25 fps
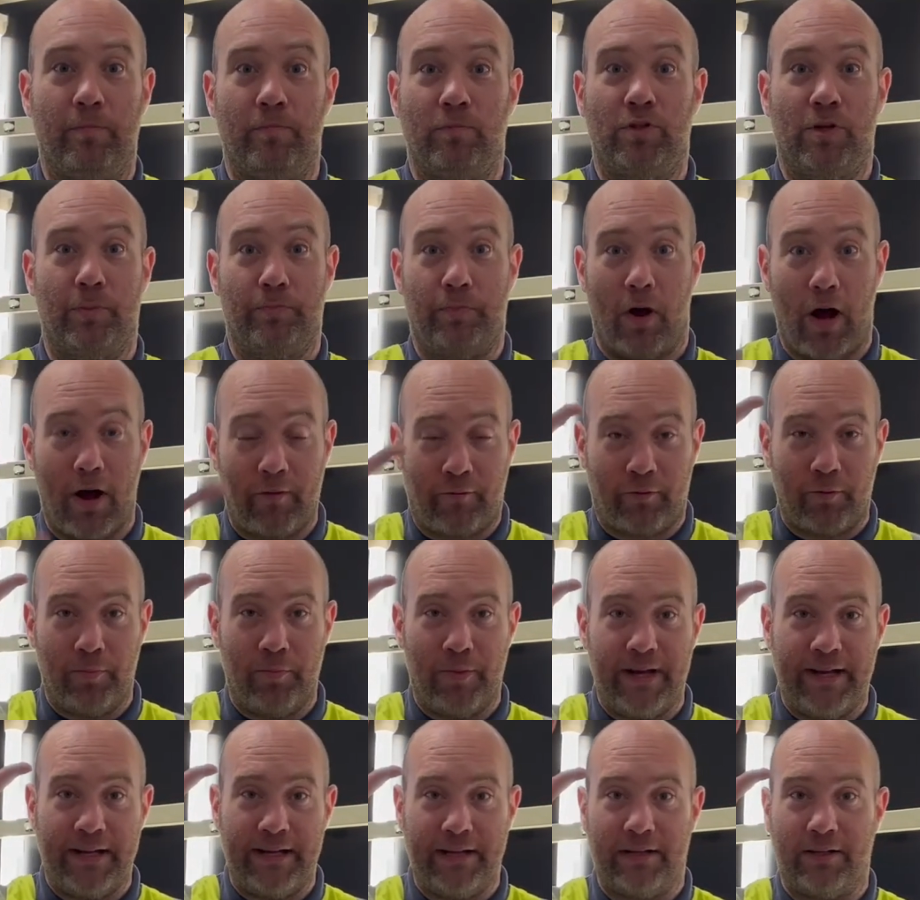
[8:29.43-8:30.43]
Goodbye from
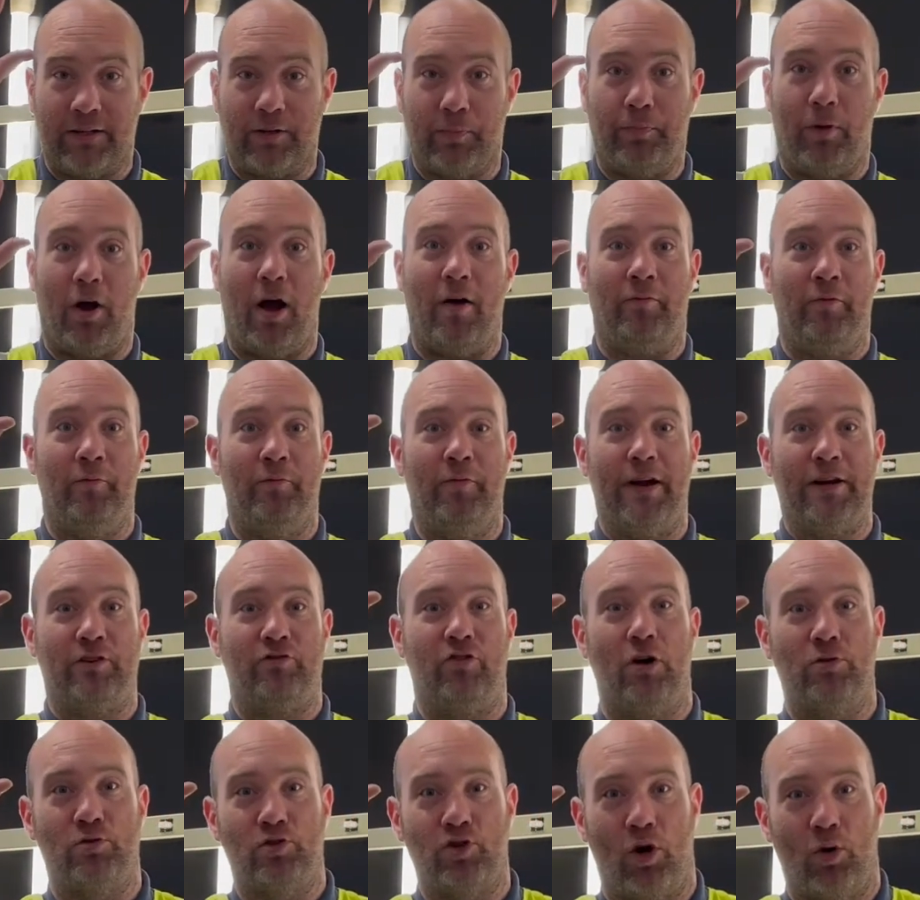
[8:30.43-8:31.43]
me and goodbye from
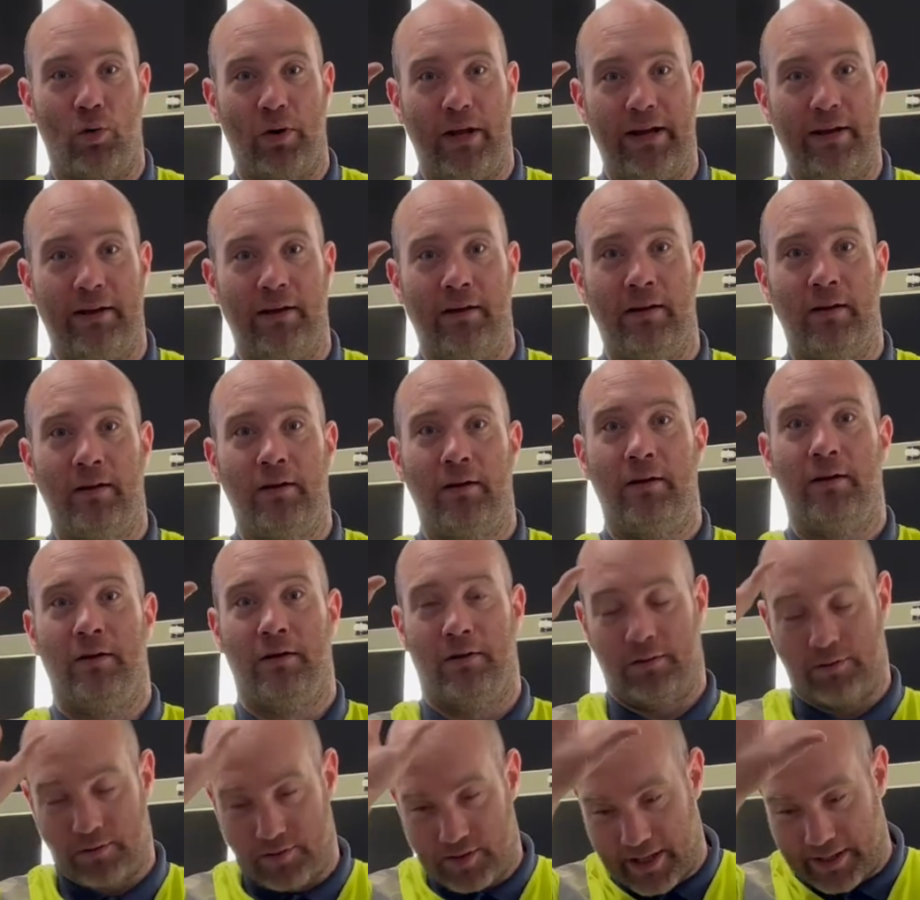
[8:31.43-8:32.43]
Vetro Tooling.
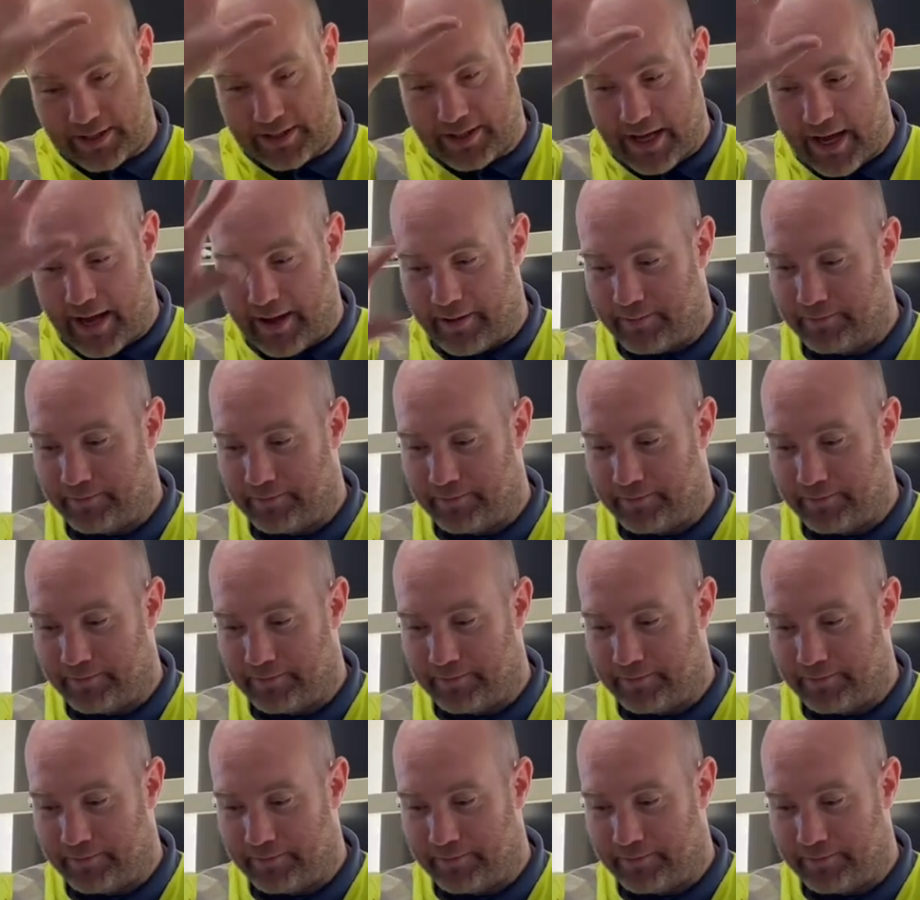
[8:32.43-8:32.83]
Take care.